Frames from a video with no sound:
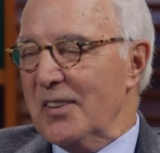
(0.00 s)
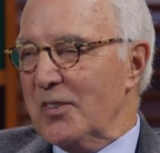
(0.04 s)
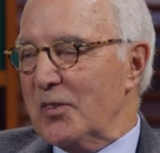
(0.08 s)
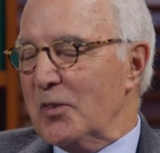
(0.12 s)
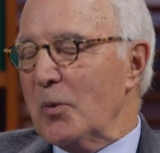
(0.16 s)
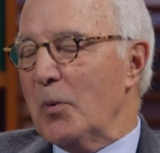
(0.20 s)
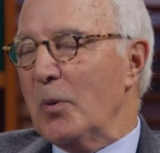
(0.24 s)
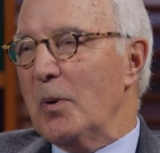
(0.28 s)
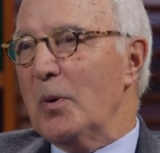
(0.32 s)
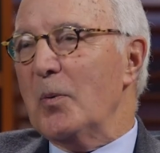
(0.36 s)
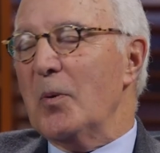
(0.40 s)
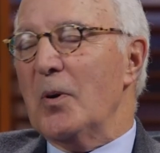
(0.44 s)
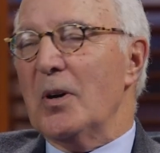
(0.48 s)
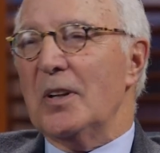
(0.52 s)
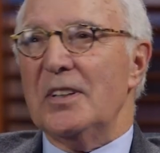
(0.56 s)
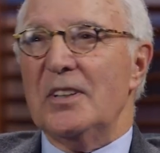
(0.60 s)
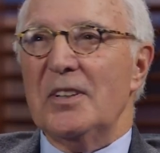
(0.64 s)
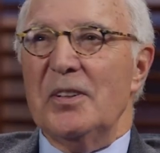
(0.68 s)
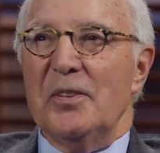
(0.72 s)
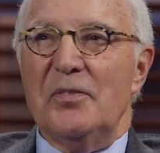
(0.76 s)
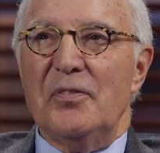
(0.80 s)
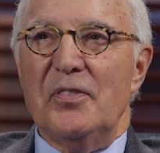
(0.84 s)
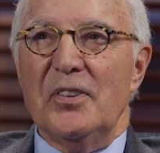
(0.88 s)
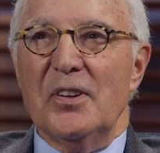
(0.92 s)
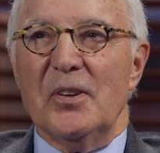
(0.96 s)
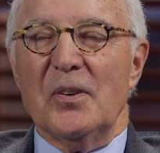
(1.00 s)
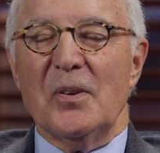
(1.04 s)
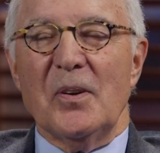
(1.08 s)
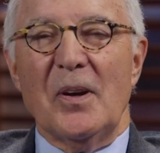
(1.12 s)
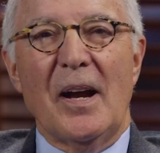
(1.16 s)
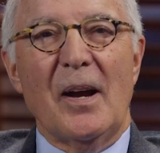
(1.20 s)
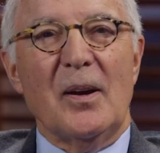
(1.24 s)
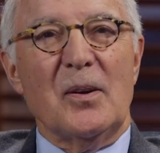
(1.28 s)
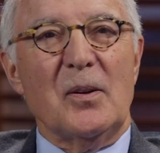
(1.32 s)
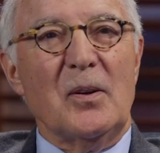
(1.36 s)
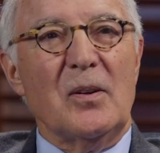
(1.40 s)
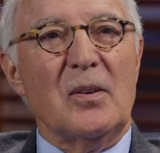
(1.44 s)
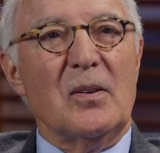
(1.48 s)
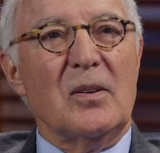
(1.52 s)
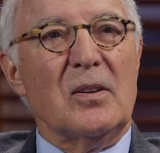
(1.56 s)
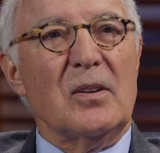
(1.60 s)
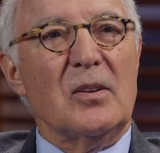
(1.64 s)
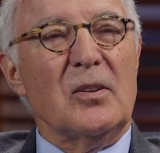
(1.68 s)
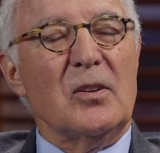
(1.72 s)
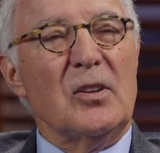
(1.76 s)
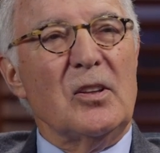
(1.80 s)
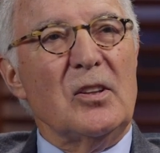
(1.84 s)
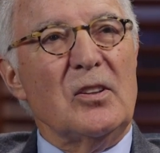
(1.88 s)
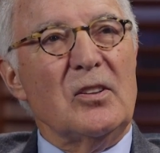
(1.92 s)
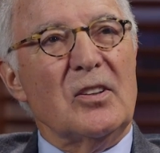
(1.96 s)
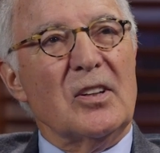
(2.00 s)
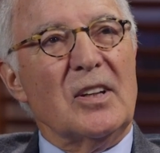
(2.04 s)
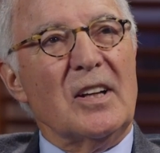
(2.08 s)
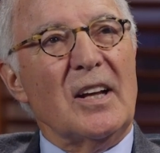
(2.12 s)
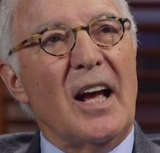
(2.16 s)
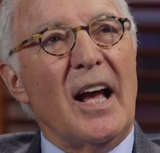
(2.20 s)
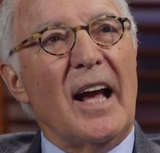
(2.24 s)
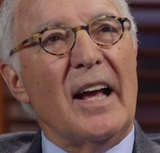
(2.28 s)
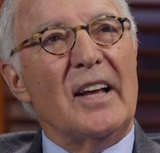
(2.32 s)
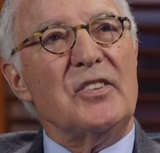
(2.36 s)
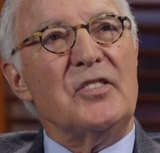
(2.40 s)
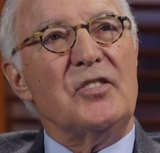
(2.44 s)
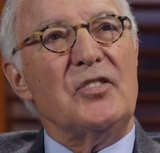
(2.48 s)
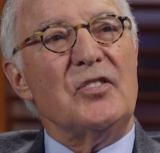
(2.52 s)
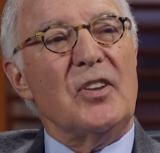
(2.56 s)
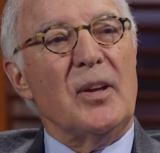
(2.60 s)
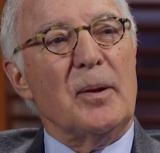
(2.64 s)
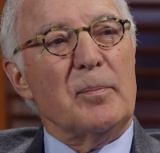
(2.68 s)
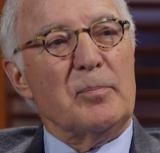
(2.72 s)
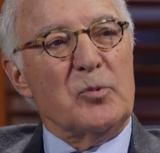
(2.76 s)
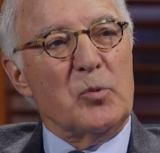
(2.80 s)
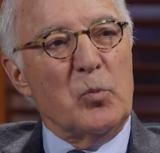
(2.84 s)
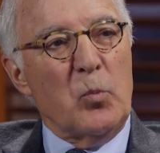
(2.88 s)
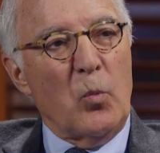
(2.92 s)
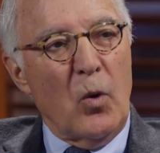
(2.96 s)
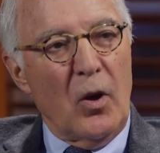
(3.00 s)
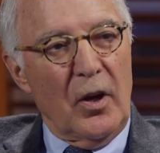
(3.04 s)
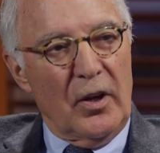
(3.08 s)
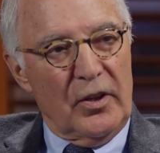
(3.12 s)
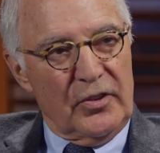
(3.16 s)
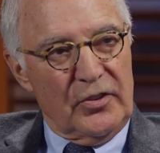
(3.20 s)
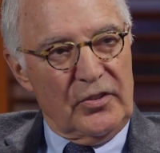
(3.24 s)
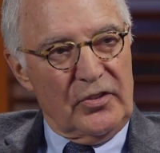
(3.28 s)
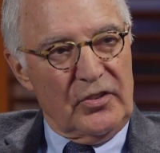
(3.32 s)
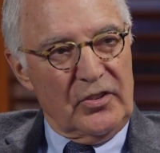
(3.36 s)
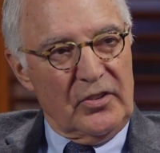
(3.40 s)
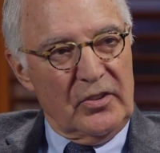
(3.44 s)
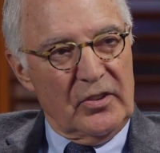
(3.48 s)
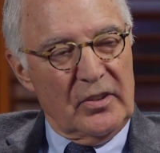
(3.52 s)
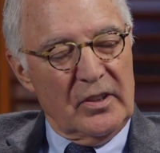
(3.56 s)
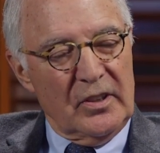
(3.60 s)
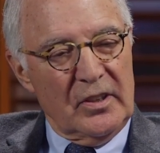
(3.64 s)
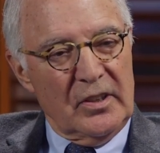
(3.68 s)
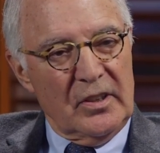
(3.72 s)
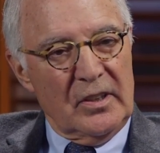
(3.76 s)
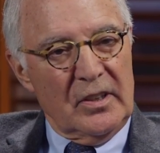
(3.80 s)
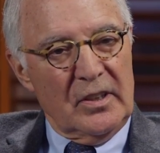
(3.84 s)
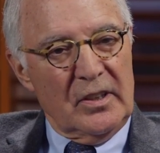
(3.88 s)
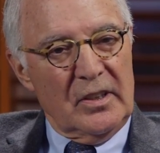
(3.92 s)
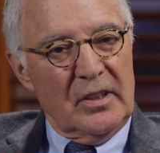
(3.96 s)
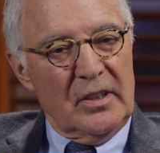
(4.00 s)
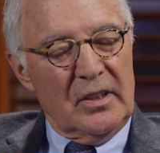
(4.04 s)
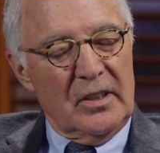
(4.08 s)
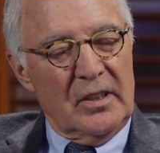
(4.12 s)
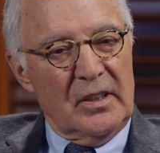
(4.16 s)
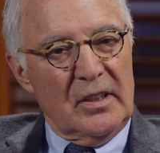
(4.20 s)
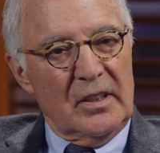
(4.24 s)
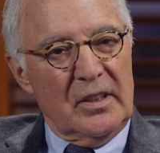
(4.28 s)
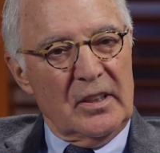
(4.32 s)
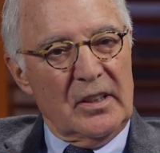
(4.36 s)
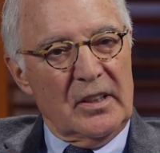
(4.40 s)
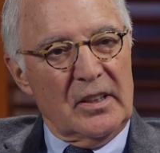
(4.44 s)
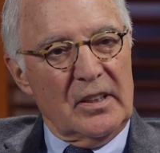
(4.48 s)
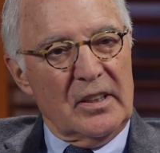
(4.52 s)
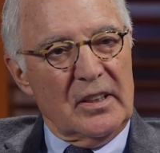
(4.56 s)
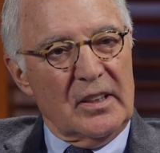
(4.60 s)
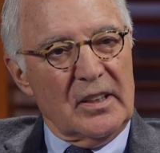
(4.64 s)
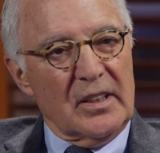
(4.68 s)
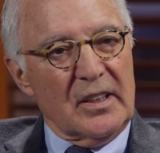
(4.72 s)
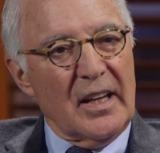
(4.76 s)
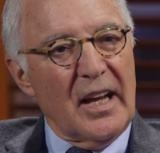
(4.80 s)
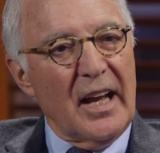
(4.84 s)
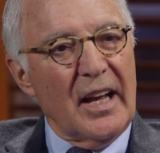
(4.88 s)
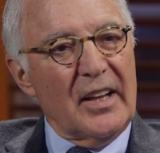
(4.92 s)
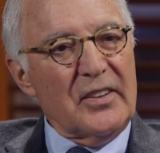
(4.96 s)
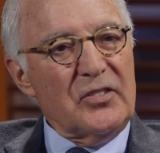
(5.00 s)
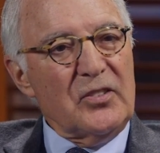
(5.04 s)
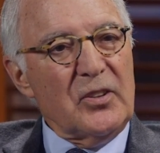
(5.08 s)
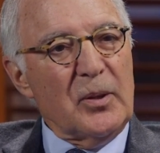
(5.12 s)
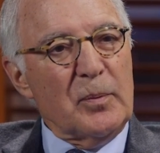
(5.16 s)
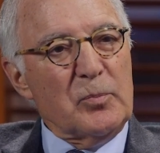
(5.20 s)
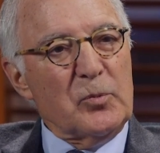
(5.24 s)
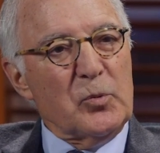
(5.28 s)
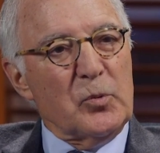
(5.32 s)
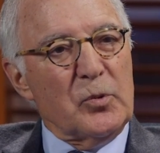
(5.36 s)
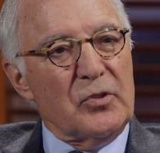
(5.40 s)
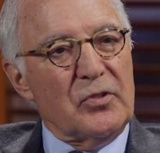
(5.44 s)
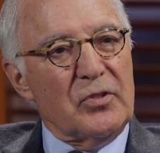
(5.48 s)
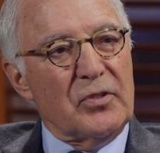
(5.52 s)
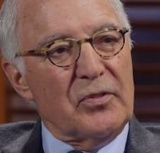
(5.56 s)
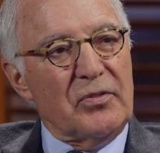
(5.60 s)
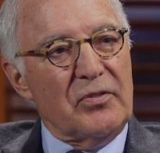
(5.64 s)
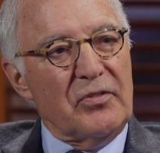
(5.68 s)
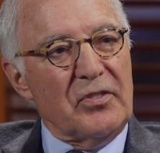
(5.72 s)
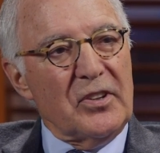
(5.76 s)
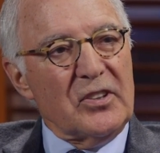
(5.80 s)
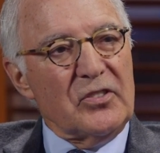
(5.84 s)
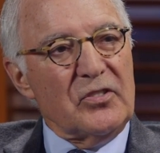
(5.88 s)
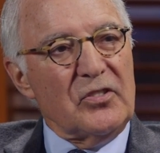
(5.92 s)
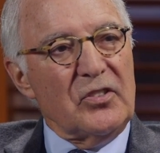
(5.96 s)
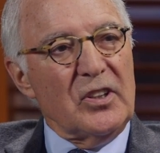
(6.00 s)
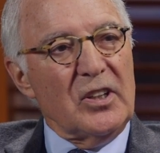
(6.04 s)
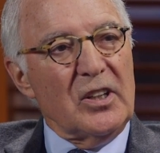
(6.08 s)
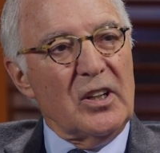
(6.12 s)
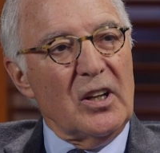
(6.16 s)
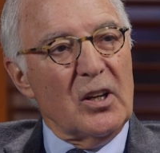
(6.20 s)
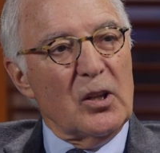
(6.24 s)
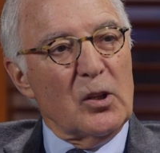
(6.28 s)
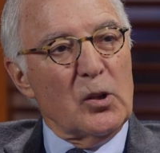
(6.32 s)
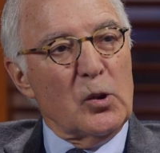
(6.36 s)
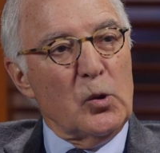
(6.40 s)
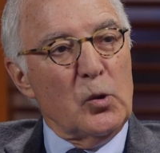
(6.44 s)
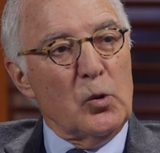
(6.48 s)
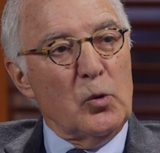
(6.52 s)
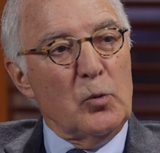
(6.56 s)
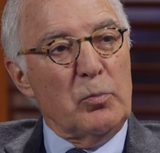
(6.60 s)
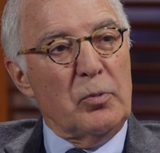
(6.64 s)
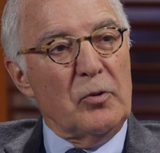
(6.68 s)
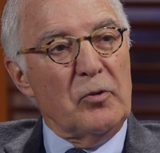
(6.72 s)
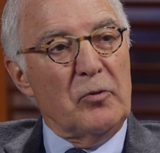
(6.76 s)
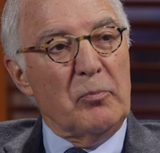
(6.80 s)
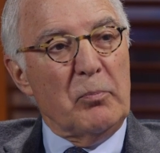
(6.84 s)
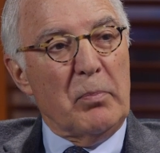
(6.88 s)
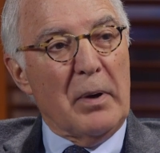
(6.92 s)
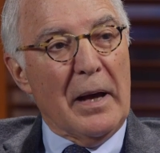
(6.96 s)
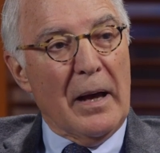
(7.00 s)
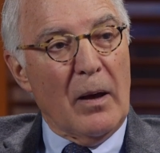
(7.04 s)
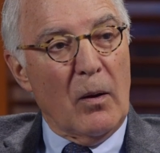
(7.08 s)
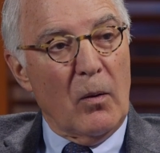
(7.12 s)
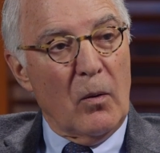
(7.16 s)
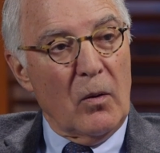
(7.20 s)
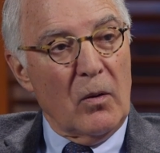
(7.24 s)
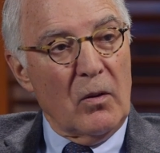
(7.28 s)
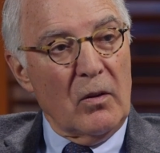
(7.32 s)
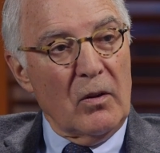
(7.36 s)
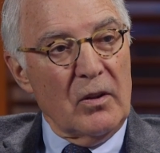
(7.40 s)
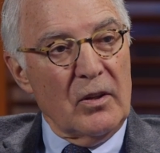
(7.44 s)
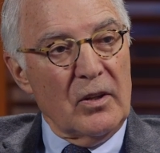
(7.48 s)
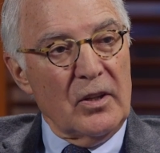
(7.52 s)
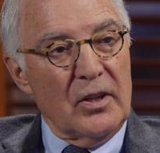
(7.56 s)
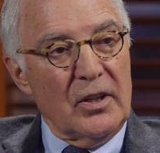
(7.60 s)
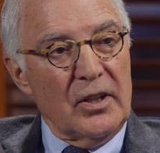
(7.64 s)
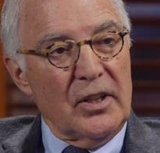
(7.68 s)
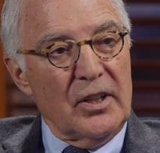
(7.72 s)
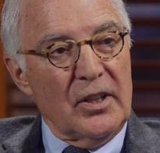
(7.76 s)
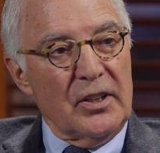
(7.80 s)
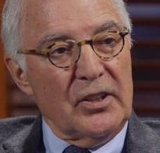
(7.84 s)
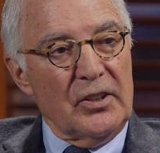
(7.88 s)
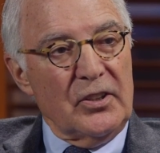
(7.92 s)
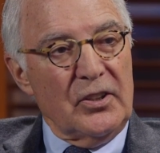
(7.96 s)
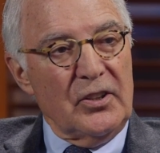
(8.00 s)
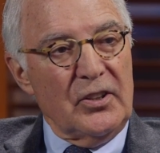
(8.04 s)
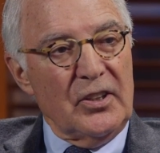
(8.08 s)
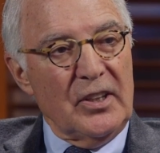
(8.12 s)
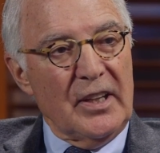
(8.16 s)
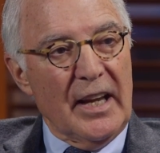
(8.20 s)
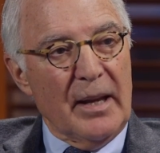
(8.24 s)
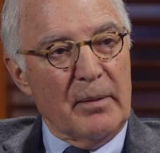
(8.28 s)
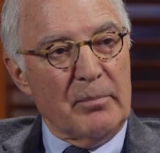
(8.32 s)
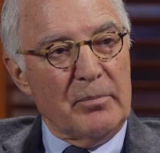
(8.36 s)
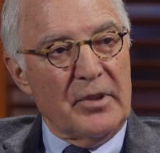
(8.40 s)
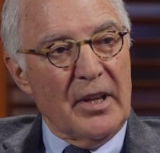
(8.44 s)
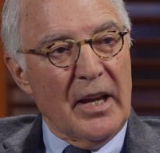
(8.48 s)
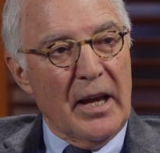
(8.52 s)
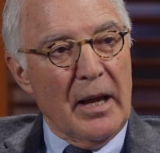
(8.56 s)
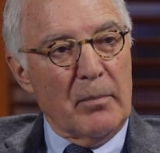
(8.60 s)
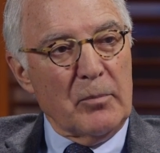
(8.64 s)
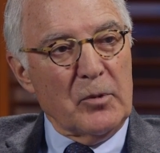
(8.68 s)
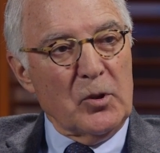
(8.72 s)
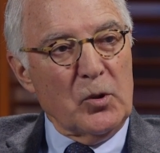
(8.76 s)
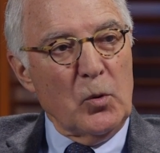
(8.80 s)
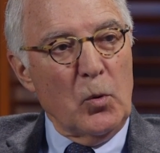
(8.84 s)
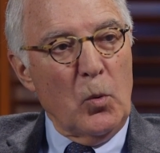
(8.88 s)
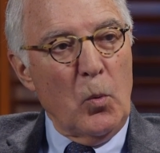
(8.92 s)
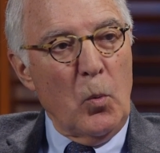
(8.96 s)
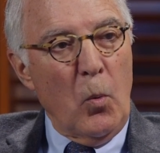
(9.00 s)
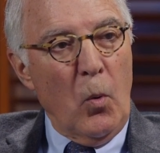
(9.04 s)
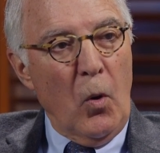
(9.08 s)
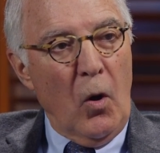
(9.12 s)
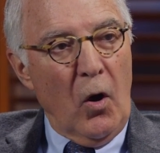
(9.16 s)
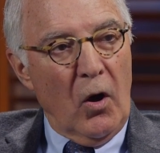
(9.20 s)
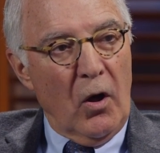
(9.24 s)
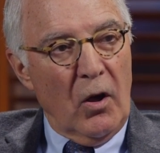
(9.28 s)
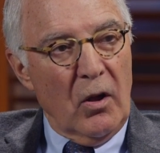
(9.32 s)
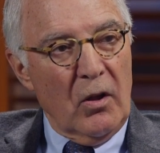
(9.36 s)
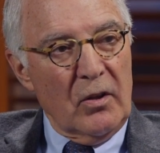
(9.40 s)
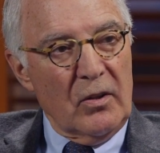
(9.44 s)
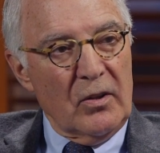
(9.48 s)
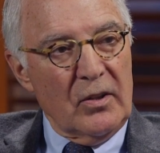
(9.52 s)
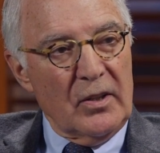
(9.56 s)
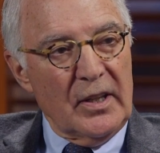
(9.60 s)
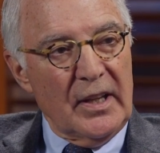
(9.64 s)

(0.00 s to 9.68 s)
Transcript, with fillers: And so we wanted to figure out, the concept was, the concept was of fixing a loop of bowel to the abdominal wall